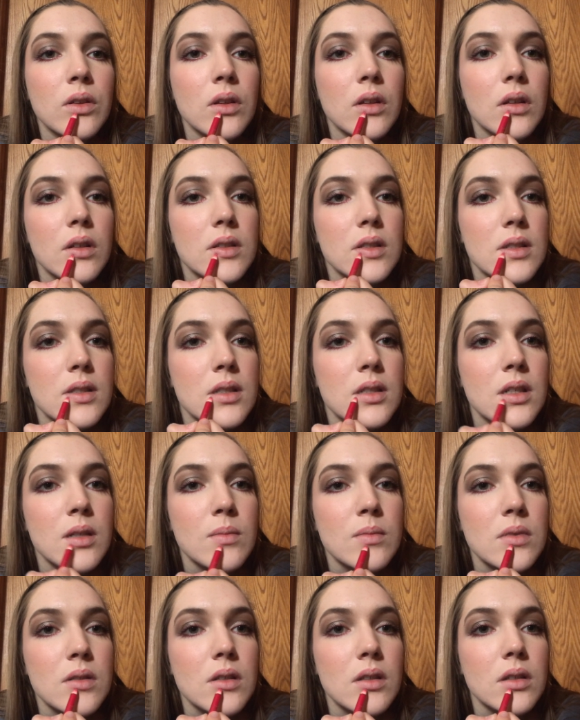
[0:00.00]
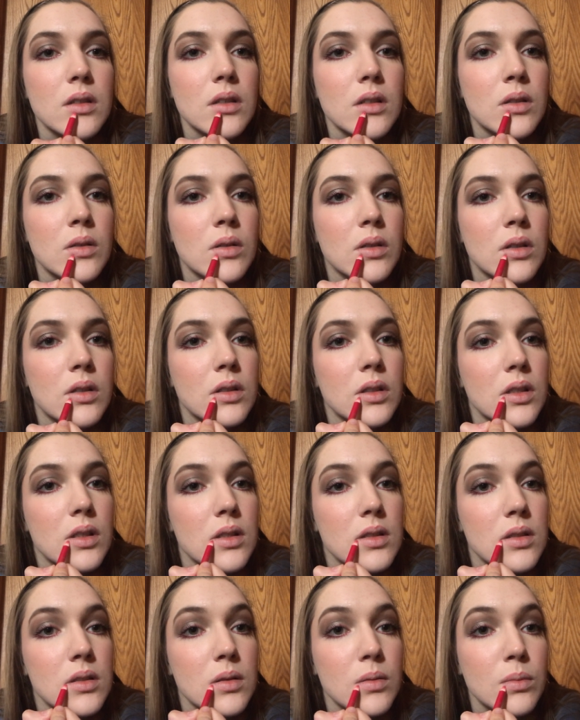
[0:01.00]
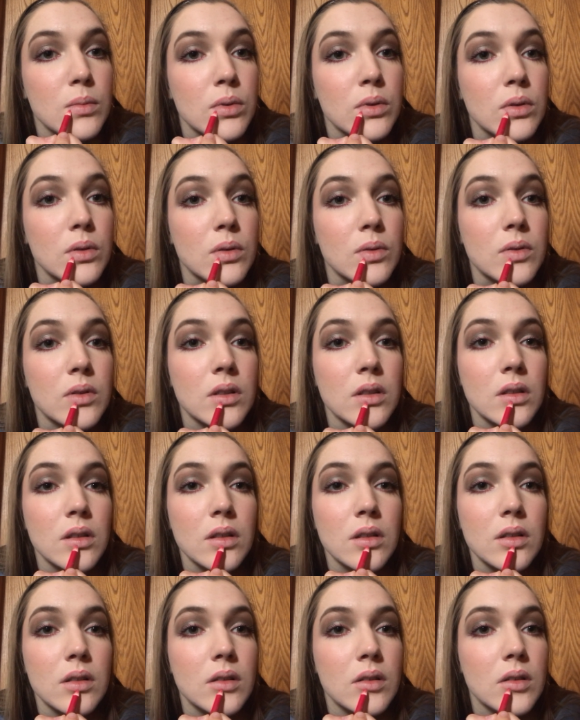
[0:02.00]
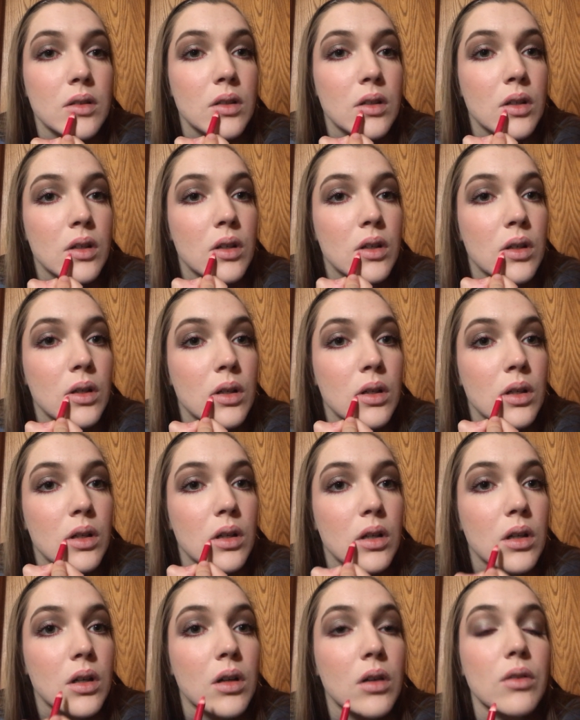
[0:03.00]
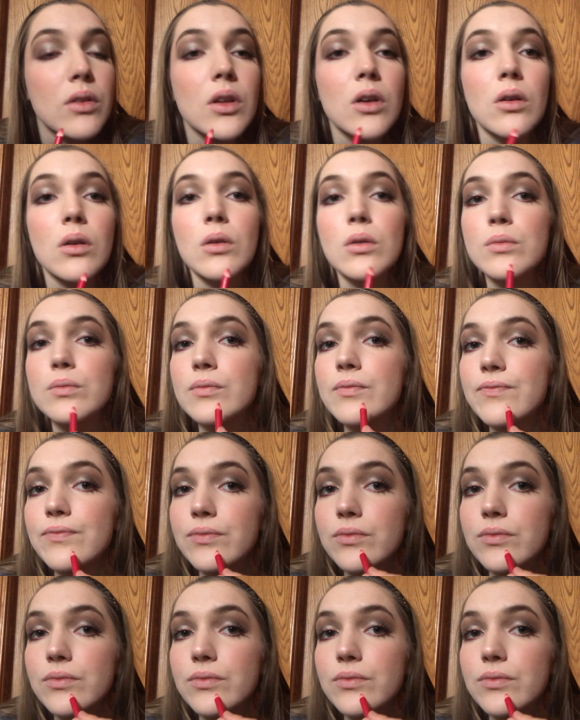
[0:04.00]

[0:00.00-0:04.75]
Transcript: things it seems like the quality is improving. Although,